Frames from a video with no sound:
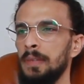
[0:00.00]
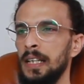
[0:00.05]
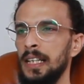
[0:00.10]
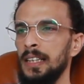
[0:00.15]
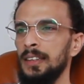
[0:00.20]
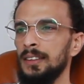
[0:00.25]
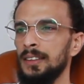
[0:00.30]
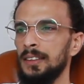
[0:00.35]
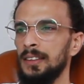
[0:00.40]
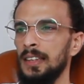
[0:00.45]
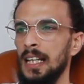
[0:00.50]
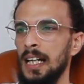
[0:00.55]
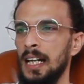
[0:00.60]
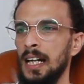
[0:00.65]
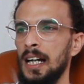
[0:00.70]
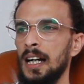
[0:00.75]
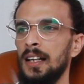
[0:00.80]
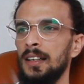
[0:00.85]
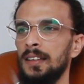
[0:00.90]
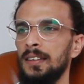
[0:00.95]
means
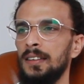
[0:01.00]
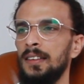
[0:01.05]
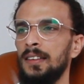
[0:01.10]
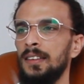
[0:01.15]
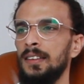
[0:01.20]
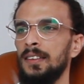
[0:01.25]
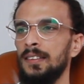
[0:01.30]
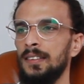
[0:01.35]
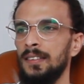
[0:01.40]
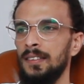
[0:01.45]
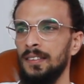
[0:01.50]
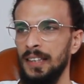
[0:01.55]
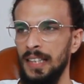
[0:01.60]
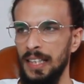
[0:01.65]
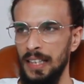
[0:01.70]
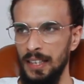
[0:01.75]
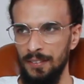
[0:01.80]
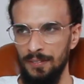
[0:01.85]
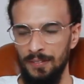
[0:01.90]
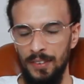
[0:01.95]
that
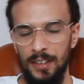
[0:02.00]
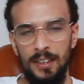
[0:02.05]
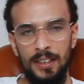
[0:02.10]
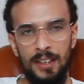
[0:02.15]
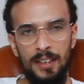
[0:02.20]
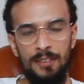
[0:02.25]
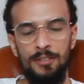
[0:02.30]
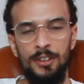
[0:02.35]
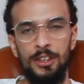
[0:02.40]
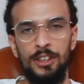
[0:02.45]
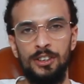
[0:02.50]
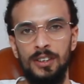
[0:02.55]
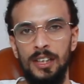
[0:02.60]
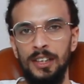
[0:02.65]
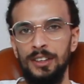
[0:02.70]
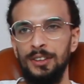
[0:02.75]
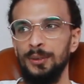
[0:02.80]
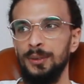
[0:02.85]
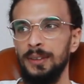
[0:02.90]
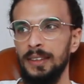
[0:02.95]
even if we
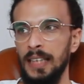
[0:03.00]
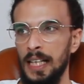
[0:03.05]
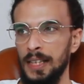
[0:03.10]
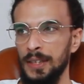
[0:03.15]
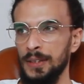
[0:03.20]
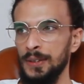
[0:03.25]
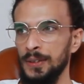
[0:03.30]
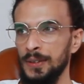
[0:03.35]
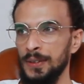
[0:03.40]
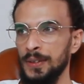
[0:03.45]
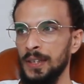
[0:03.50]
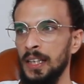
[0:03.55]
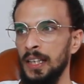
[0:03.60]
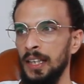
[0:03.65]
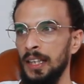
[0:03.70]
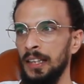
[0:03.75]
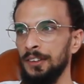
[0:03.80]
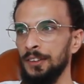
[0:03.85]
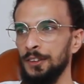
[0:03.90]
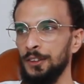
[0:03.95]
try to tackle
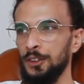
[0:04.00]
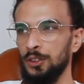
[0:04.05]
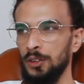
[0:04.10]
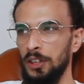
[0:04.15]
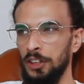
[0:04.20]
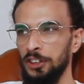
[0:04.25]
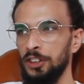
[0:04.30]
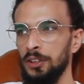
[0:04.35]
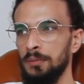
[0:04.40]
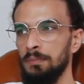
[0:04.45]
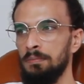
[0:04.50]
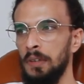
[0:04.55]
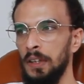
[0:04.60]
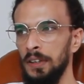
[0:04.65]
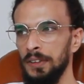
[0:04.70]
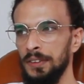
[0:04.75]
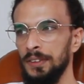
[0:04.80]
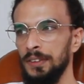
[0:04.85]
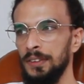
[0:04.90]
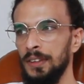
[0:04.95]
the structure
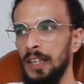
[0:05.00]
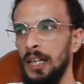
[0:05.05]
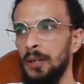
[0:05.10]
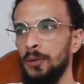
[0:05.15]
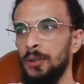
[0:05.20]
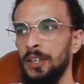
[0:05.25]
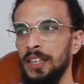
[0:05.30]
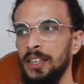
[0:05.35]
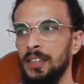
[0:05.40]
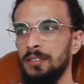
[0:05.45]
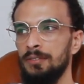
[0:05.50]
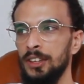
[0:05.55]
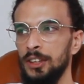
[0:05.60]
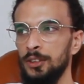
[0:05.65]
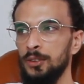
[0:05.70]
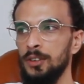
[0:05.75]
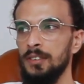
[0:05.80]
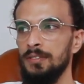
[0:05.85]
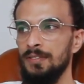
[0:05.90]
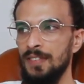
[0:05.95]
model, our
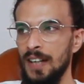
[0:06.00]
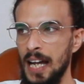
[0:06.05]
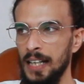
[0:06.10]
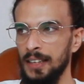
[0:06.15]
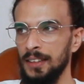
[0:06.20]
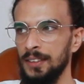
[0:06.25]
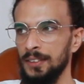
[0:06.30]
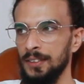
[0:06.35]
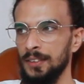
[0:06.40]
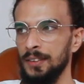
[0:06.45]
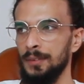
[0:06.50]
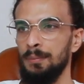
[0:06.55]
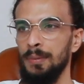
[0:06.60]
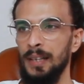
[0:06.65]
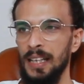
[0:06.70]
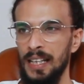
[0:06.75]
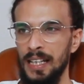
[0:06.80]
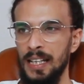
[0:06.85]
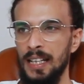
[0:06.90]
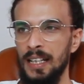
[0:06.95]
individual factor
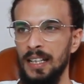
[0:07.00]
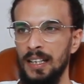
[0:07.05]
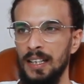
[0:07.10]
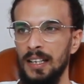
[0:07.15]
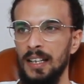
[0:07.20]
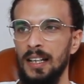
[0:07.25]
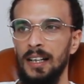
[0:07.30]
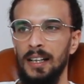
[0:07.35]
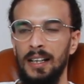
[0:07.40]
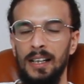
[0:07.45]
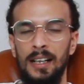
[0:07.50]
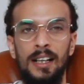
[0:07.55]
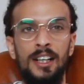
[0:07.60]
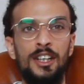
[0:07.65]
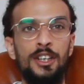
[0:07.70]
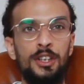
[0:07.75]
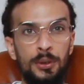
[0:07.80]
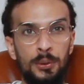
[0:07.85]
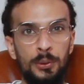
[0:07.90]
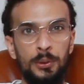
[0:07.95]
play a
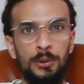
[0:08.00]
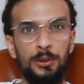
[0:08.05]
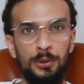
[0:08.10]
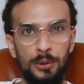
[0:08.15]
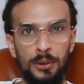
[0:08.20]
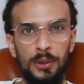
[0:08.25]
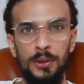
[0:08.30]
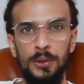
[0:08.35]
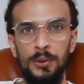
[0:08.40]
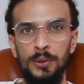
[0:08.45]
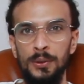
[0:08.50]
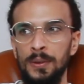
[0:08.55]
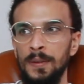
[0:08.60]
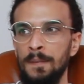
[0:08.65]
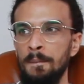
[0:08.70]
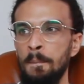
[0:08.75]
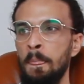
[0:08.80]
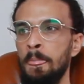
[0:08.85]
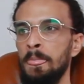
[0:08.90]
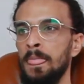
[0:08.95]
huge role
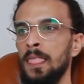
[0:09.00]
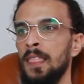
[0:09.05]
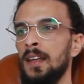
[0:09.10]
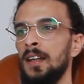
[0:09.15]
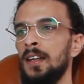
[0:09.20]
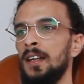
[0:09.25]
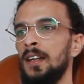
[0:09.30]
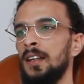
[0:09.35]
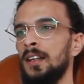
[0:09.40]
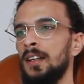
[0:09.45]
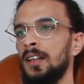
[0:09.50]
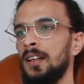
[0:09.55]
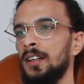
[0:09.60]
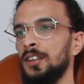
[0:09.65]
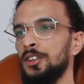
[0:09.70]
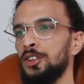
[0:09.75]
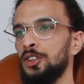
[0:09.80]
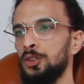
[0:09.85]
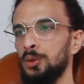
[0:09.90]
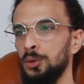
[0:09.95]

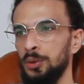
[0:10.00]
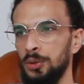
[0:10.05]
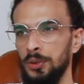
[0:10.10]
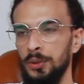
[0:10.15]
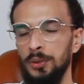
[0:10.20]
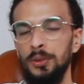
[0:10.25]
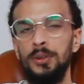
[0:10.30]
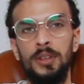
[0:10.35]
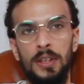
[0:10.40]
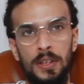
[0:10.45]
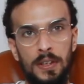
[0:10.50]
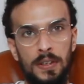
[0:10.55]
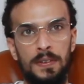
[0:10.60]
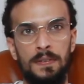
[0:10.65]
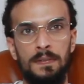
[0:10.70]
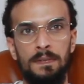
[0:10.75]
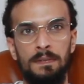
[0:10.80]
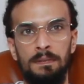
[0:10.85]
to do so.